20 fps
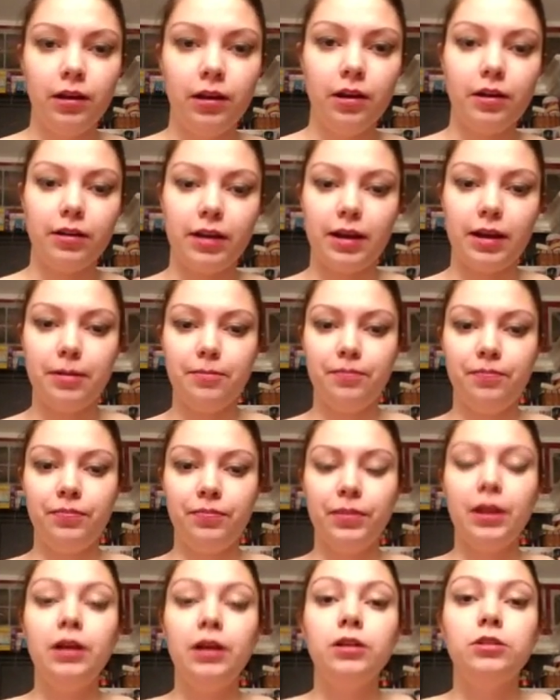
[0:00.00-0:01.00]
Okay,
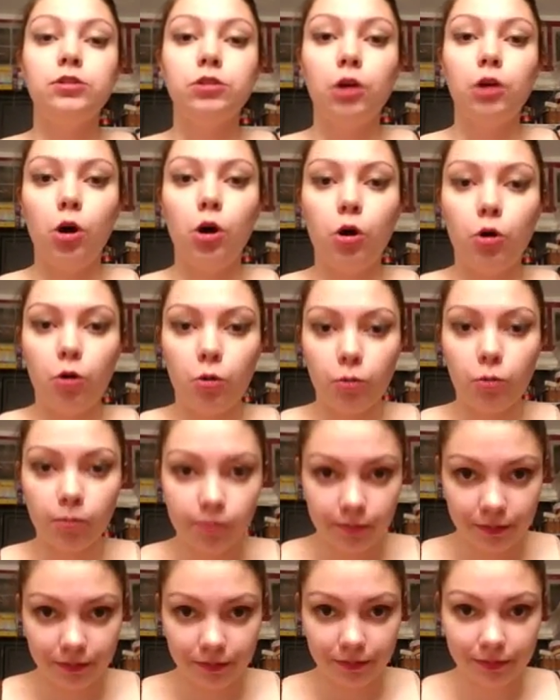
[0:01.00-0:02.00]

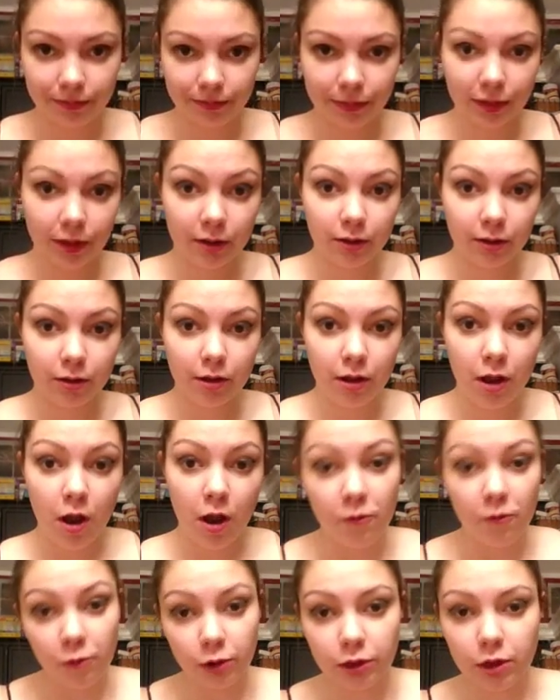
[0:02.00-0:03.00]
so
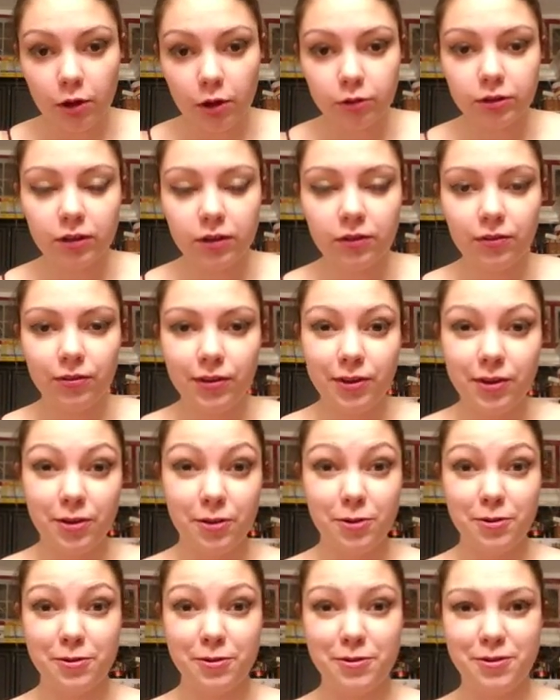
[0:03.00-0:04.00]
for those of
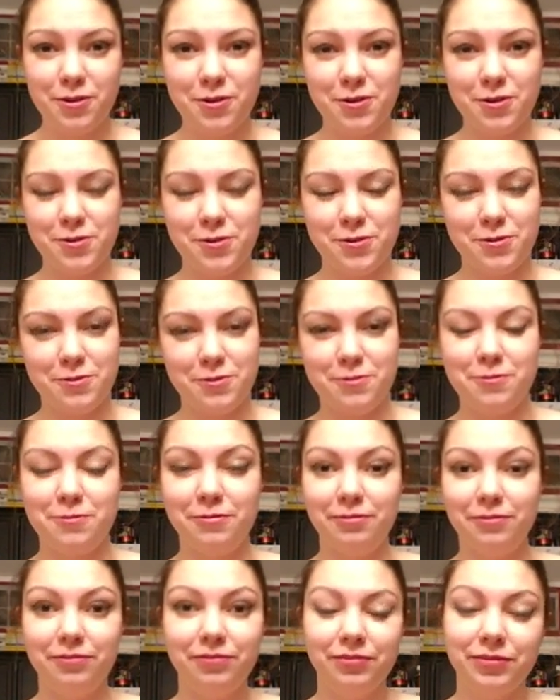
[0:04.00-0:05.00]
you
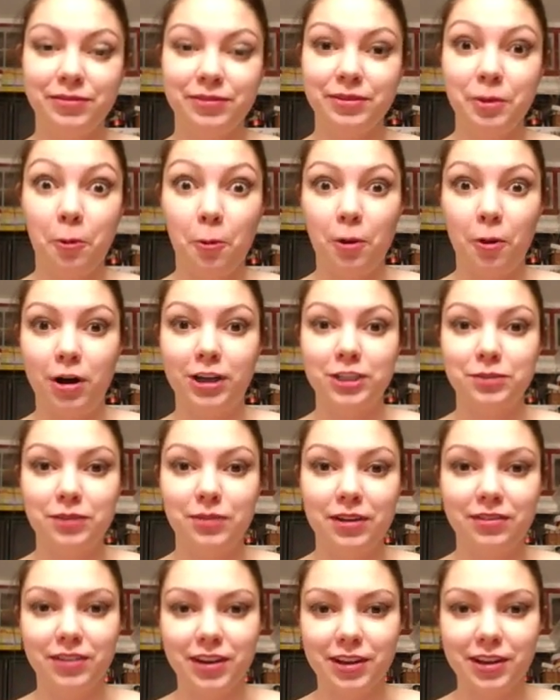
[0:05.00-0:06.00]
who watch
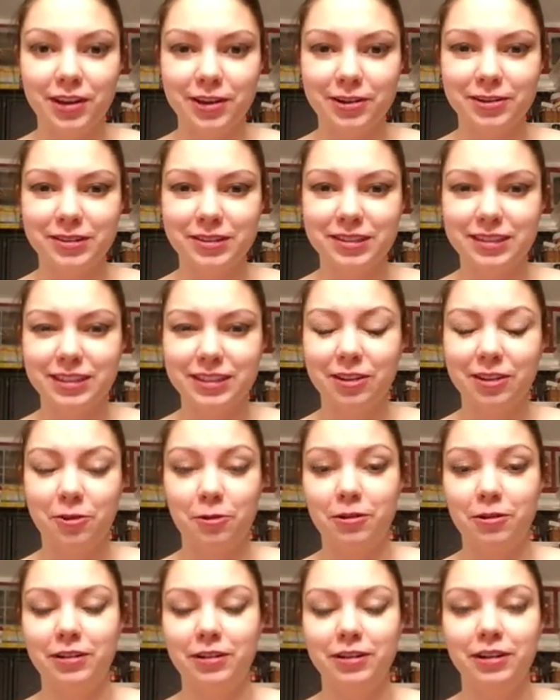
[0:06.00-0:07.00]
my videos
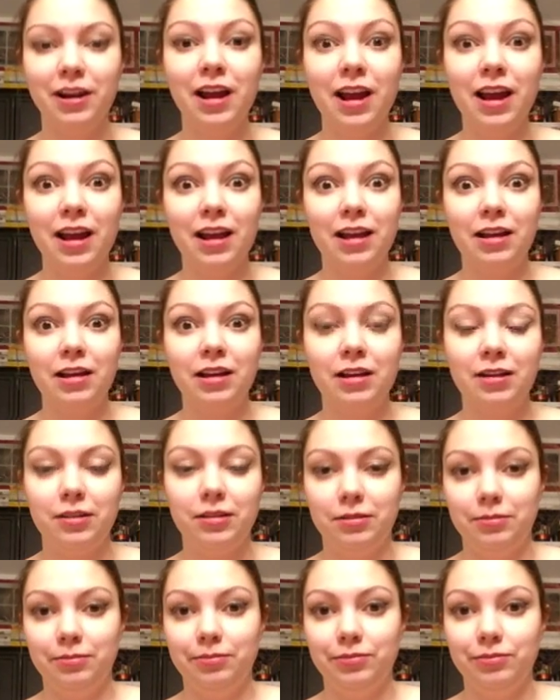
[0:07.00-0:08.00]
or
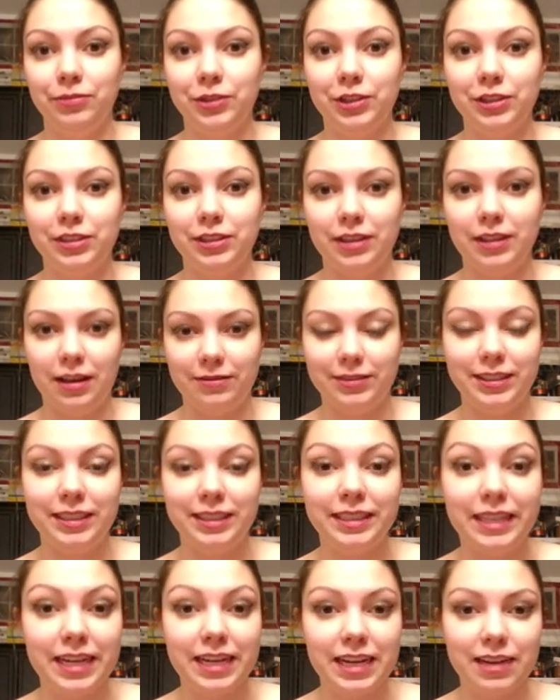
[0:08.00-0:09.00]
just have
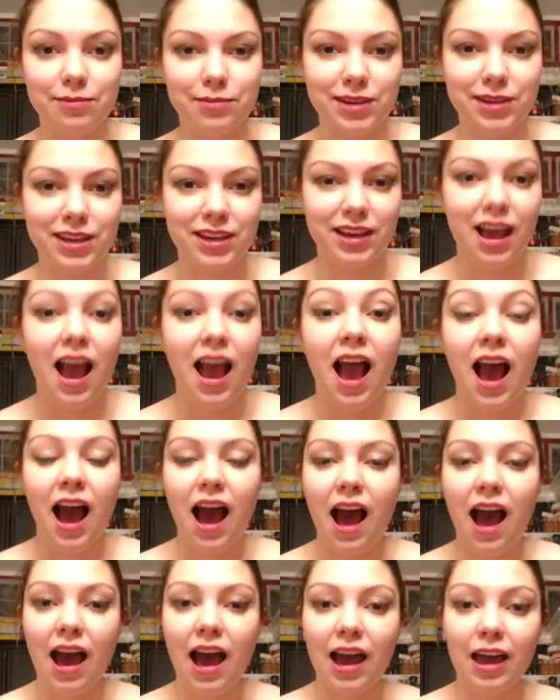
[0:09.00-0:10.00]
seen me,
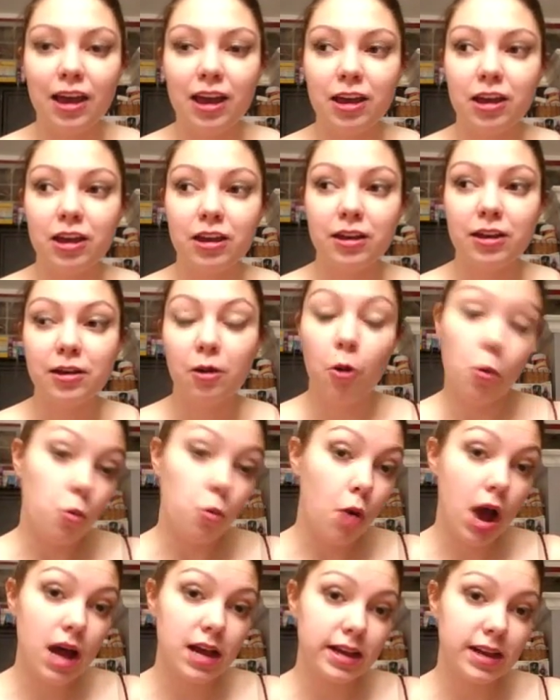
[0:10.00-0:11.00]
I
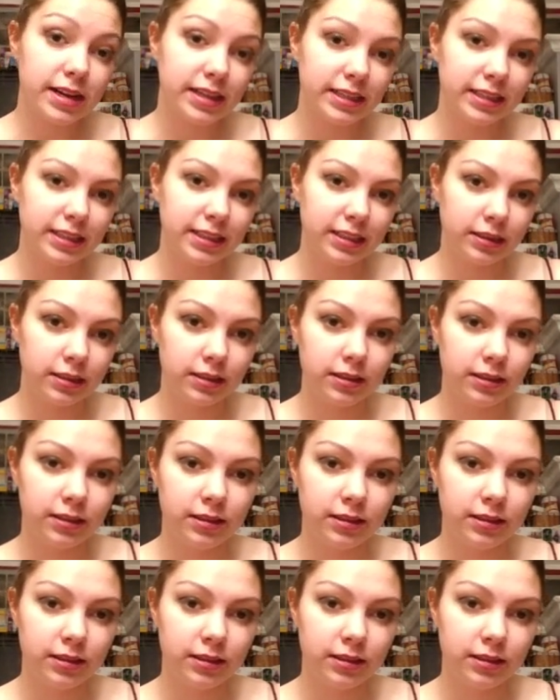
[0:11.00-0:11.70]
was